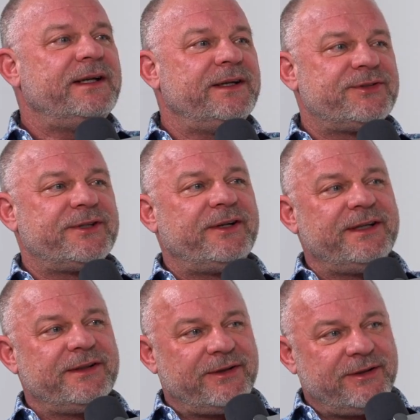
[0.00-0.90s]
and
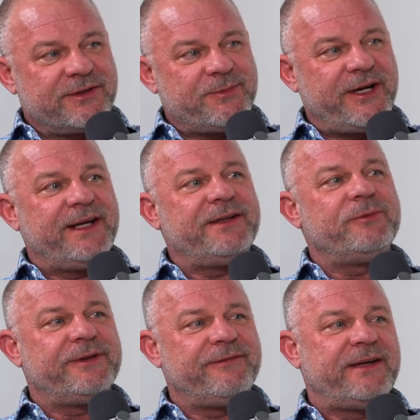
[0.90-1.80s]
starting the Hercs brand
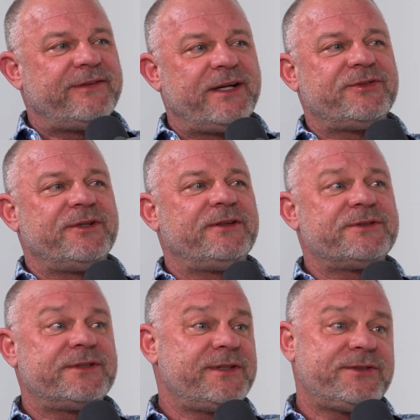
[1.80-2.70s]
with $5,000
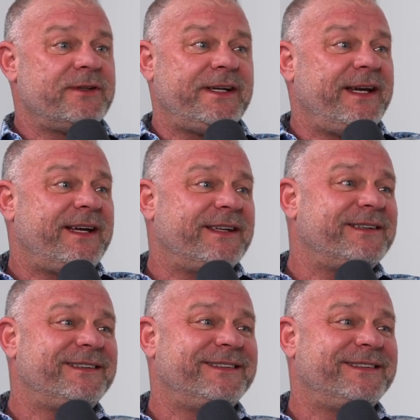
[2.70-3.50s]
because that's all I had.